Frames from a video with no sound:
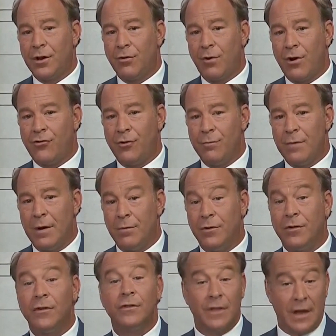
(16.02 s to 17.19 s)
congressional
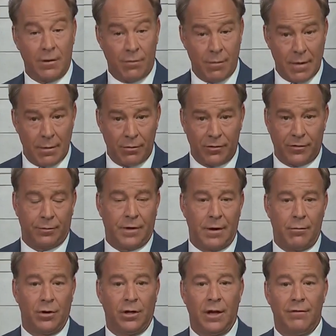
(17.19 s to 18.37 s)
members as they remember
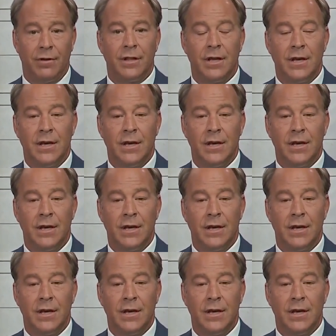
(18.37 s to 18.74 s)
September 11th